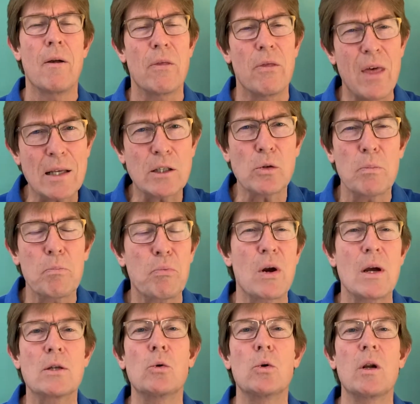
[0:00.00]
That's what prayer
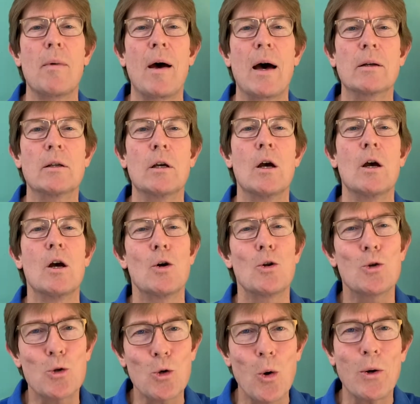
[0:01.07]
is all about
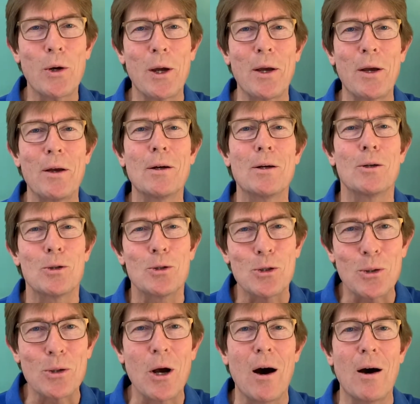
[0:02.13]
talking to
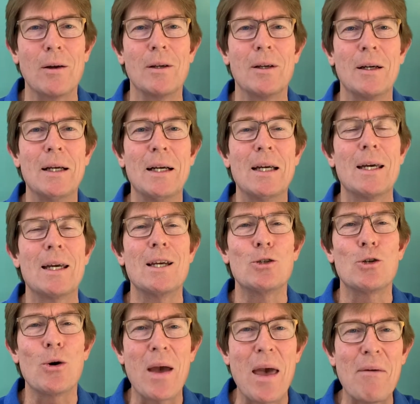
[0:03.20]
God. He is
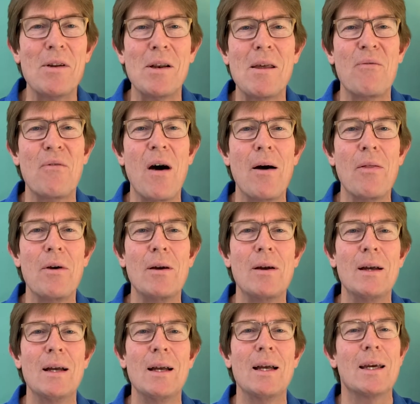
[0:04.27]
your Heavenly Father.
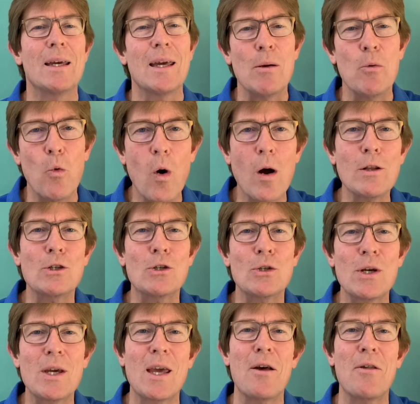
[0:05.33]
He wants to
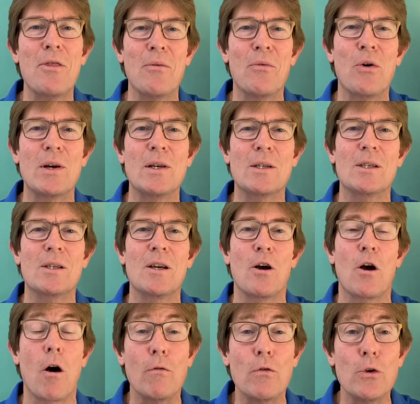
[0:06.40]
hear the voice
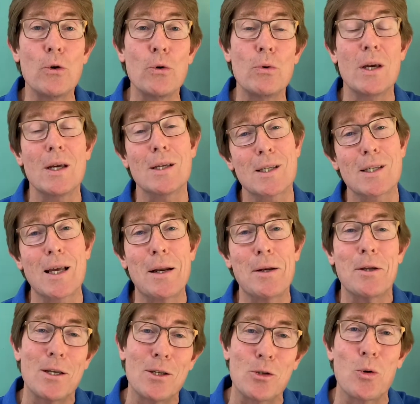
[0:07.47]
of you, His son,
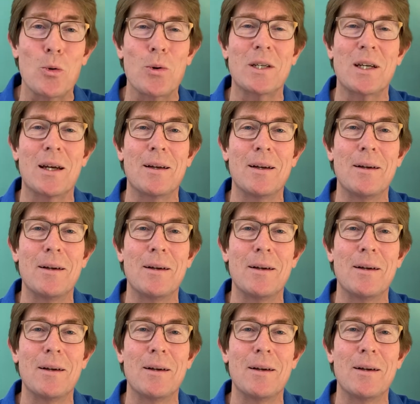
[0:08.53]
His daughter.